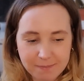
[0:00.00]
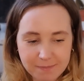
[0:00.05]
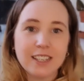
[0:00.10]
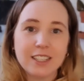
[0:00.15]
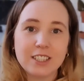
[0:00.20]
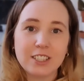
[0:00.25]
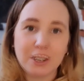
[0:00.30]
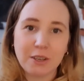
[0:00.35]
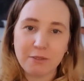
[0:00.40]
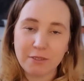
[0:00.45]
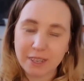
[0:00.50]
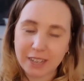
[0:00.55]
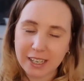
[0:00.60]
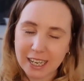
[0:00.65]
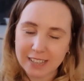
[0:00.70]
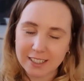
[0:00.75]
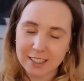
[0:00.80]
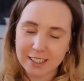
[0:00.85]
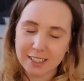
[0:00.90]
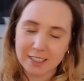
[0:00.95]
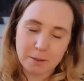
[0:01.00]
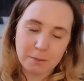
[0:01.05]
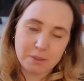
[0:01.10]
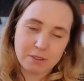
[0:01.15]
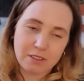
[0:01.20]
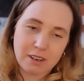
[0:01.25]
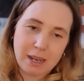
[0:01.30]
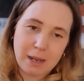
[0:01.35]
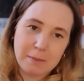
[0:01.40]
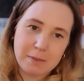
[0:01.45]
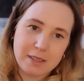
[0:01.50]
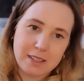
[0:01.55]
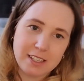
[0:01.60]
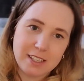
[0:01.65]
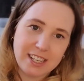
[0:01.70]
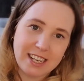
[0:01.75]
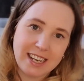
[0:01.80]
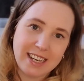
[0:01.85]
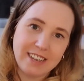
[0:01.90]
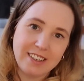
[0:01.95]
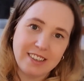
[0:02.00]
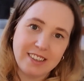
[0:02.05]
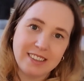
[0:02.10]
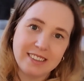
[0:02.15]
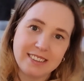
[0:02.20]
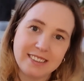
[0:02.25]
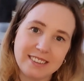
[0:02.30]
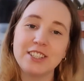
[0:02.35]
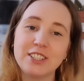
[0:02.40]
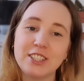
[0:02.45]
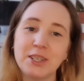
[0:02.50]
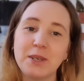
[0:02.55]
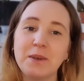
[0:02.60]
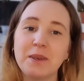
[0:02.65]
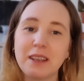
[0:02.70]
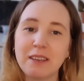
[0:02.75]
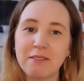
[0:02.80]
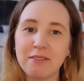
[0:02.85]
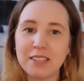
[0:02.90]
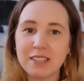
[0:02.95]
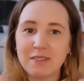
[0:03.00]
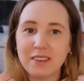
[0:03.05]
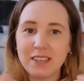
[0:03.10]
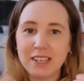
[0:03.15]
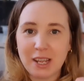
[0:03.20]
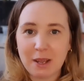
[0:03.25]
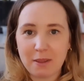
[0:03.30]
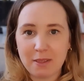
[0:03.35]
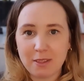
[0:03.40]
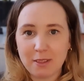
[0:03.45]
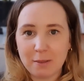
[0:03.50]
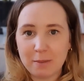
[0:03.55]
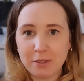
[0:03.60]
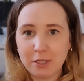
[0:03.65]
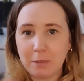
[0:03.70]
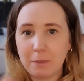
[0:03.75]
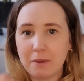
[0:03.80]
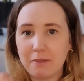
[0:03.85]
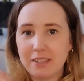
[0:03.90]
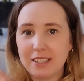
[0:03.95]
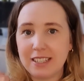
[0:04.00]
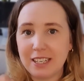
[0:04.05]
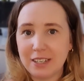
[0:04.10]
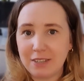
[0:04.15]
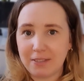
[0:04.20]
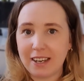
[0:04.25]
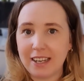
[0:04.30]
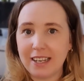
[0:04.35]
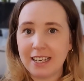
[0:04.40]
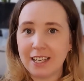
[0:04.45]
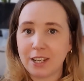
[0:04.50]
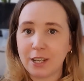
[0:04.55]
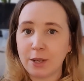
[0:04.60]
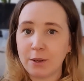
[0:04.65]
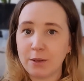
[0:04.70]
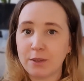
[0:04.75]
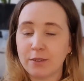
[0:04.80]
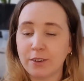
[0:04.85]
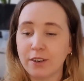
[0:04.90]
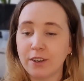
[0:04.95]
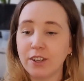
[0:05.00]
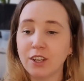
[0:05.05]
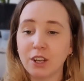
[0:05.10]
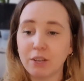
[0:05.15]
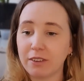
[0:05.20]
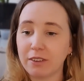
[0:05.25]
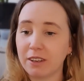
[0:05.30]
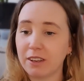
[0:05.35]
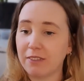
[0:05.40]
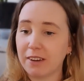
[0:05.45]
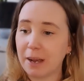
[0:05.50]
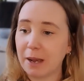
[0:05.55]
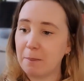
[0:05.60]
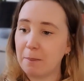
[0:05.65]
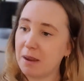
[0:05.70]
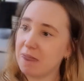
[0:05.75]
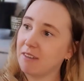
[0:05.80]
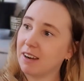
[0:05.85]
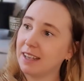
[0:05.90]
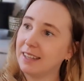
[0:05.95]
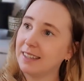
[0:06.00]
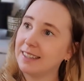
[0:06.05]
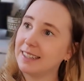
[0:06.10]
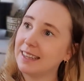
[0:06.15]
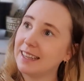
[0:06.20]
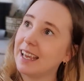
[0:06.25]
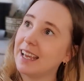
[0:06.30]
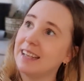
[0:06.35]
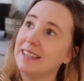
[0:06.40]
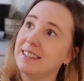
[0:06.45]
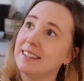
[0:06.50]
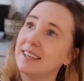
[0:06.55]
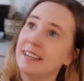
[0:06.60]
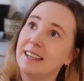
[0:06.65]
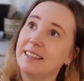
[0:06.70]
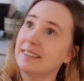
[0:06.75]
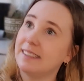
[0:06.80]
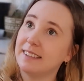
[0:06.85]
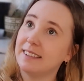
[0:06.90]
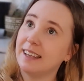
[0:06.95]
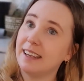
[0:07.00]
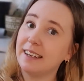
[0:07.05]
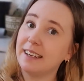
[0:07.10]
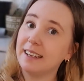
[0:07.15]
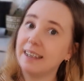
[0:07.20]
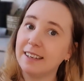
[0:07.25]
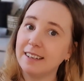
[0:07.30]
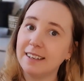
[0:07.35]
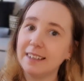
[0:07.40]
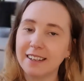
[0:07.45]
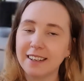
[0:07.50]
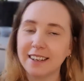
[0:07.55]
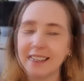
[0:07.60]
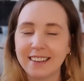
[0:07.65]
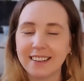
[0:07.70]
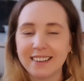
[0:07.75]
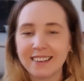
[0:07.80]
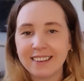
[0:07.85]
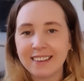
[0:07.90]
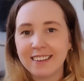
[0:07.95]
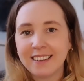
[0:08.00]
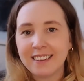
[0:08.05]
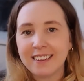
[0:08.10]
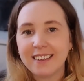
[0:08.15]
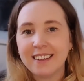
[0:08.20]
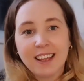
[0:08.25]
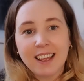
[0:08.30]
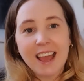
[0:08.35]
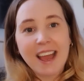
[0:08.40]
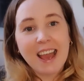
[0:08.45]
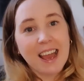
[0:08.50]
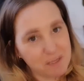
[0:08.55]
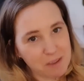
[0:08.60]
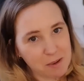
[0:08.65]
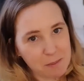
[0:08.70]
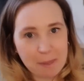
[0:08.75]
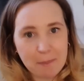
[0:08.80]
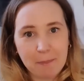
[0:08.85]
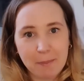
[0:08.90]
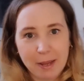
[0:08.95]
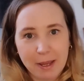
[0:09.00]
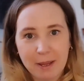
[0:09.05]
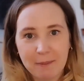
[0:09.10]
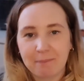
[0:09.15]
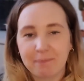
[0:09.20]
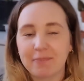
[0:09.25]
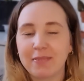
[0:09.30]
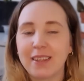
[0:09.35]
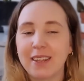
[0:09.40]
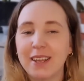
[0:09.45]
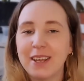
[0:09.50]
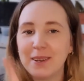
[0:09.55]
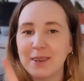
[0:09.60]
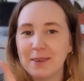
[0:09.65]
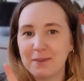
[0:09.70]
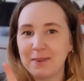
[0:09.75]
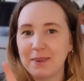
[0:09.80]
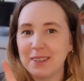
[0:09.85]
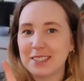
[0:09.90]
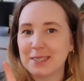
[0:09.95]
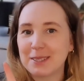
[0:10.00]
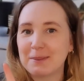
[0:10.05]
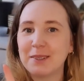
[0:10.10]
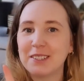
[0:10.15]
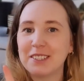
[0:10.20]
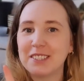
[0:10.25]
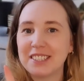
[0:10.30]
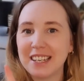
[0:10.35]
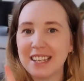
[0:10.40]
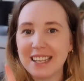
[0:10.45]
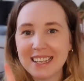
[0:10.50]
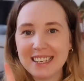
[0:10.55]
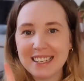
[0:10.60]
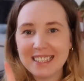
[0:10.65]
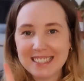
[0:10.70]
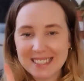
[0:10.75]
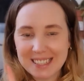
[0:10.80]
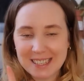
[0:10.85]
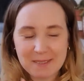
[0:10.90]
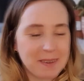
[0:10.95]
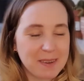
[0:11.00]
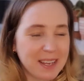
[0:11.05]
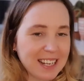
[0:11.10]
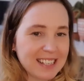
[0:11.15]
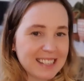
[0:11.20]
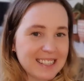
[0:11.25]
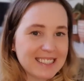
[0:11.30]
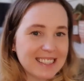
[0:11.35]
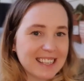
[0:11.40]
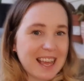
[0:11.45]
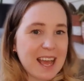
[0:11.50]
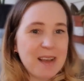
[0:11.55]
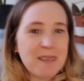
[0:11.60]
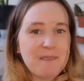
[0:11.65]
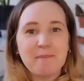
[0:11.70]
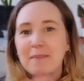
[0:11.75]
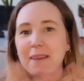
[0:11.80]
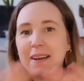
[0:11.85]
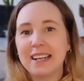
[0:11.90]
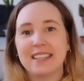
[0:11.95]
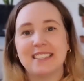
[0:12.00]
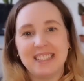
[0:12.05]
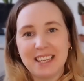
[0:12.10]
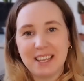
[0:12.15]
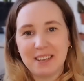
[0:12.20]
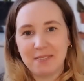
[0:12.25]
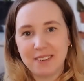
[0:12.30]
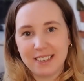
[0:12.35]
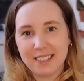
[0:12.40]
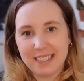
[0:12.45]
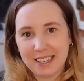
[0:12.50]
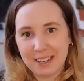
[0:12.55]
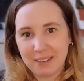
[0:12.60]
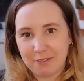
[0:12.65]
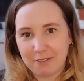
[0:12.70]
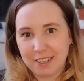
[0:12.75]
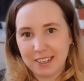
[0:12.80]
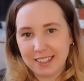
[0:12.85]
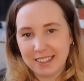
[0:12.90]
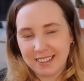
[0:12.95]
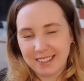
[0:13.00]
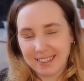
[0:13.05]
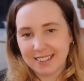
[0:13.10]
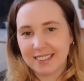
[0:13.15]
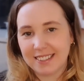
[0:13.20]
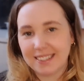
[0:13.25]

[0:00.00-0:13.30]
Don't forget to subscribe to the channel. Do give this video a thumbs up if you did find it useful, or if you found my rant at the end entertaining. And remember, one small change makes a massive difference.